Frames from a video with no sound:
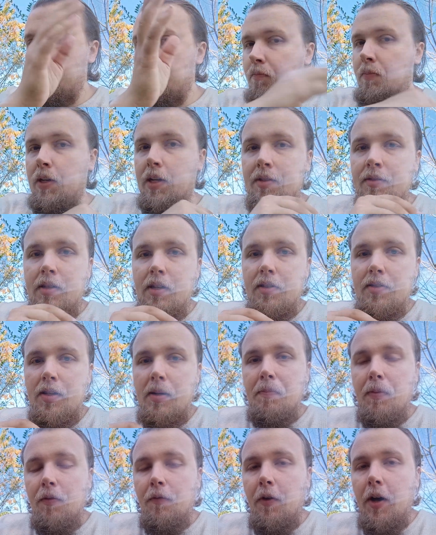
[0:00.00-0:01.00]
because they're
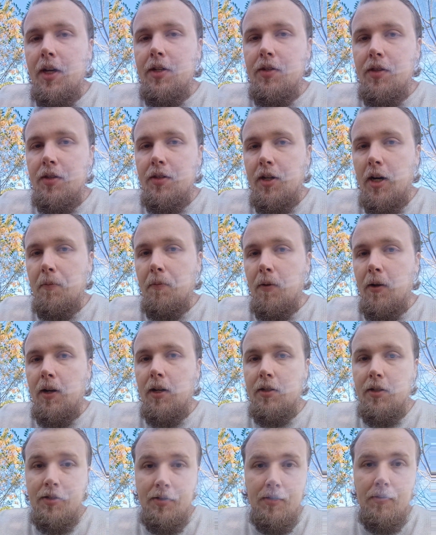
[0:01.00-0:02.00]
simplified to the dot
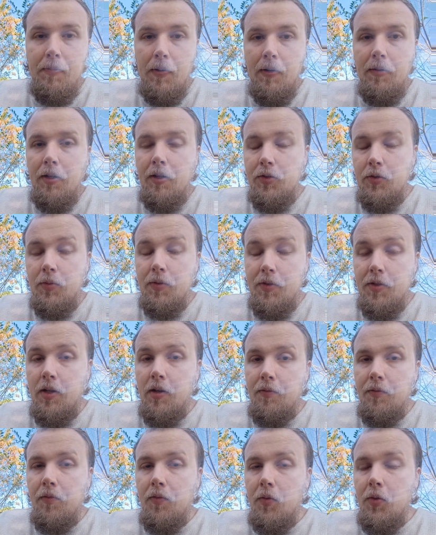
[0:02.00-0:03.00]
product because it's parallel to
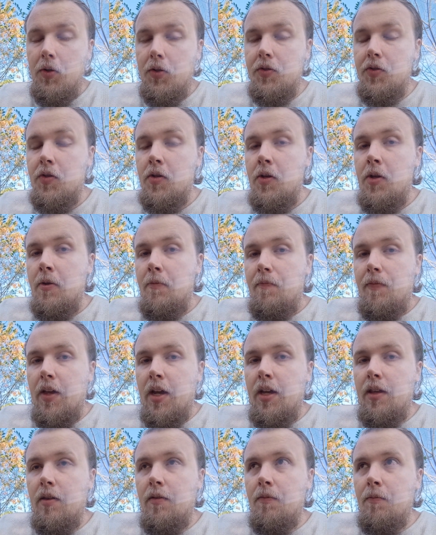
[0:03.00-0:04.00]
itself, of course,
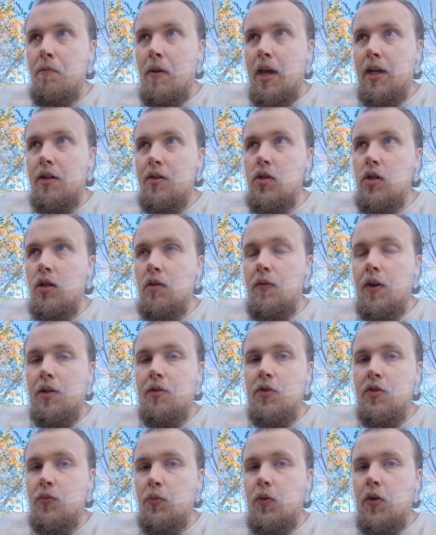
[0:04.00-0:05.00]
and the magnitude of the
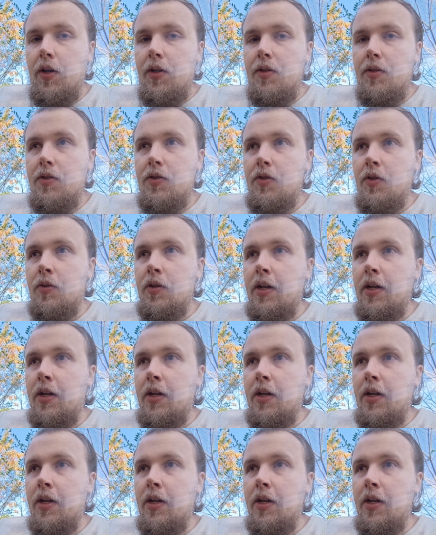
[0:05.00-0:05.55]
vector is 1. So